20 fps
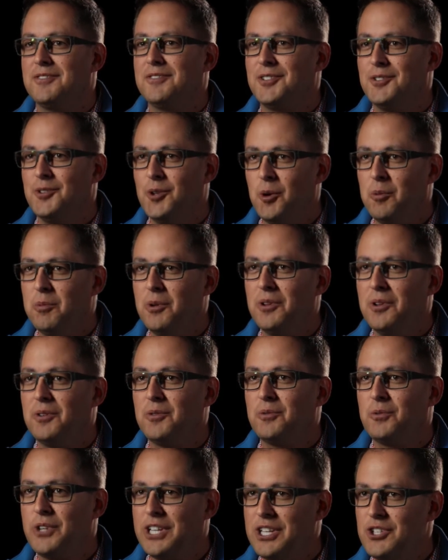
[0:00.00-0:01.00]

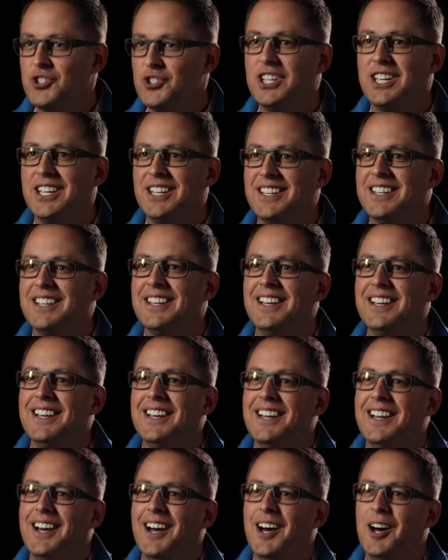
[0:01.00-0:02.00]
global reaching
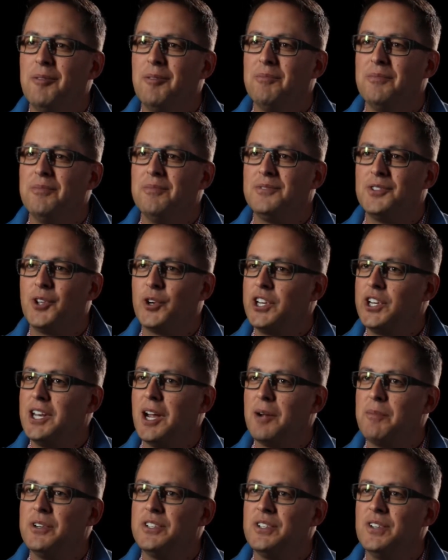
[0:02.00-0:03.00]
learning
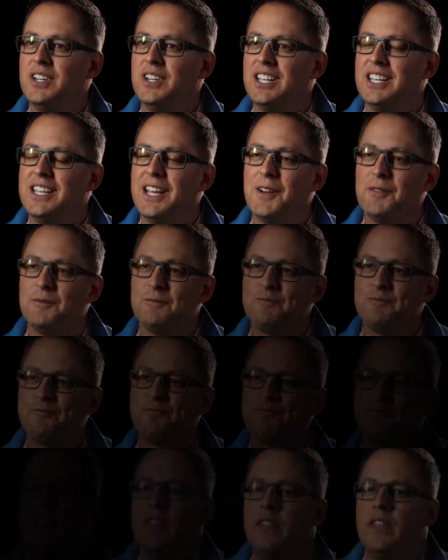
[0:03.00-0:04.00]
opportunity now.
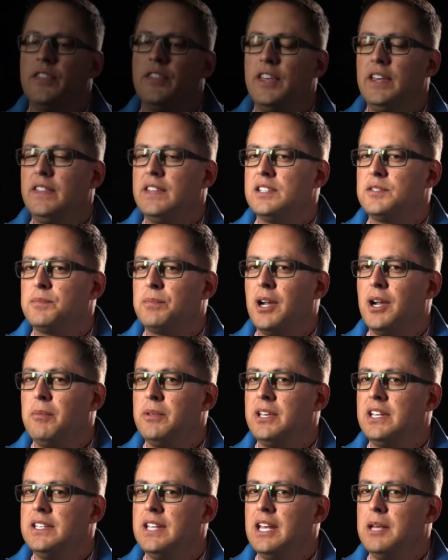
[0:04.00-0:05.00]
The thing that's
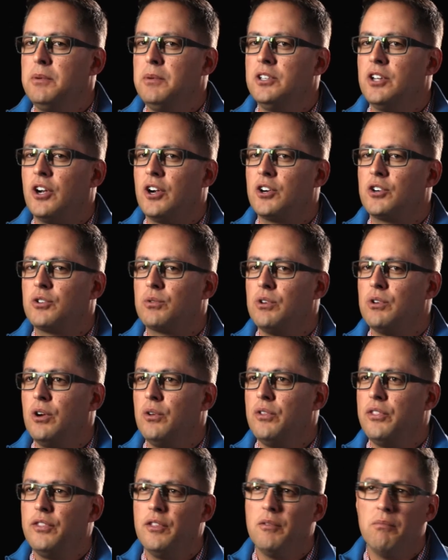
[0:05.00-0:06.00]
probably enabled our
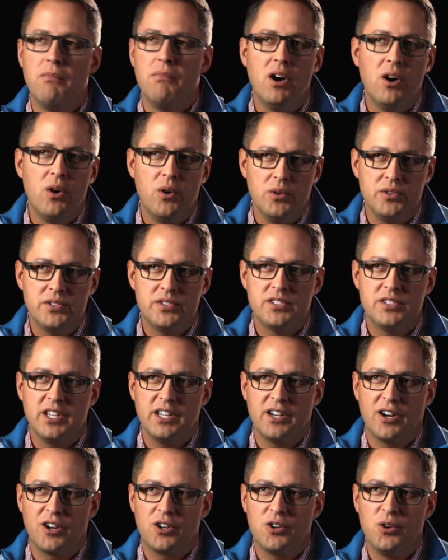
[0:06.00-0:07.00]
growth the most
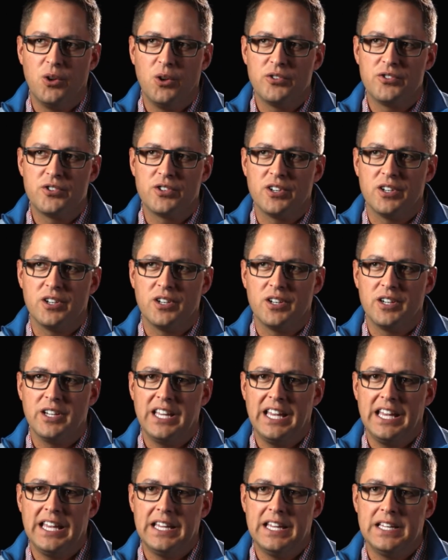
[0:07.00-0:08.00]
in our culture
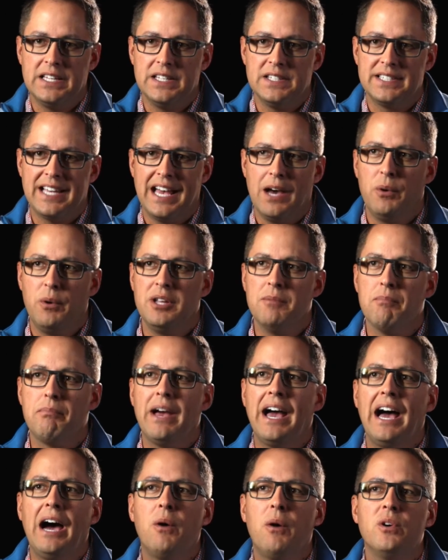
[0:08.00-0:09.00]
is how it
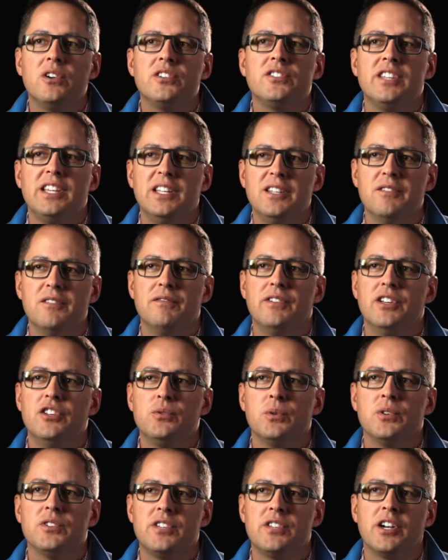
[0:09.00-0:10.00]
empowers the
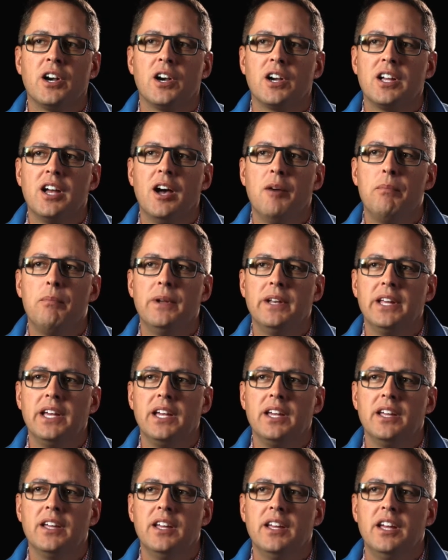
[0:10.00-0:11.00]
individuals in our
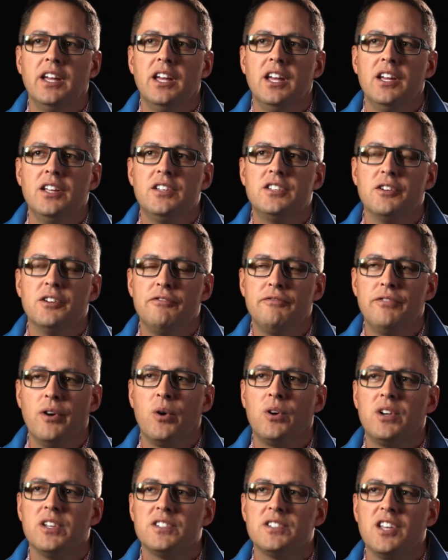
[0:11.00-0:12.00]
company to
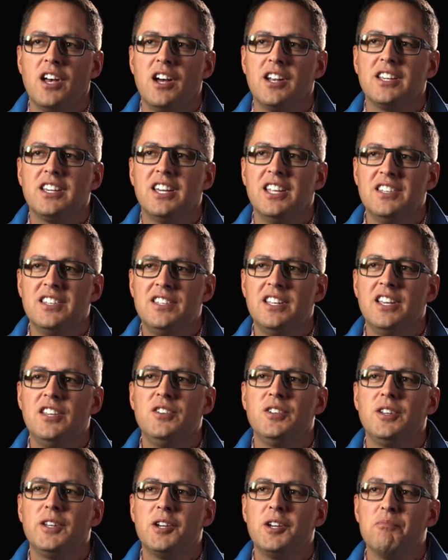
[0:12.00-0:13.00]
focus on
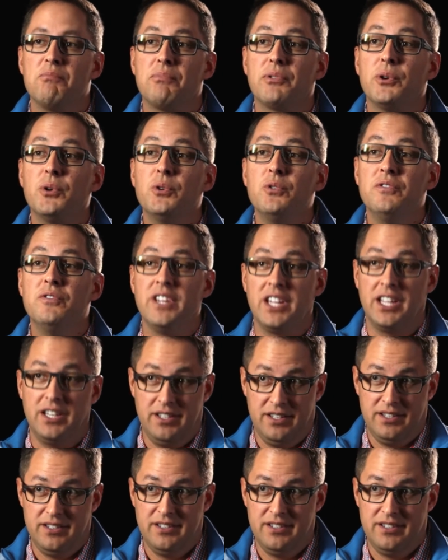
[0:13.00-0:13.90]
continually improving